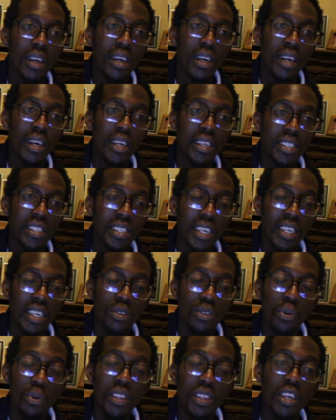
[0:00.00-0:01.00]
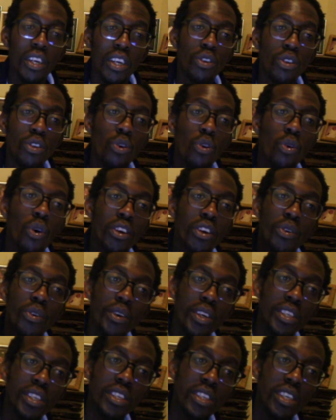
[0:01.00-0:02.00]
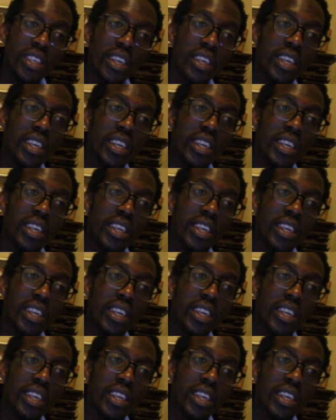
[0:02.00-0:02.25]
It's just whether you are Christian,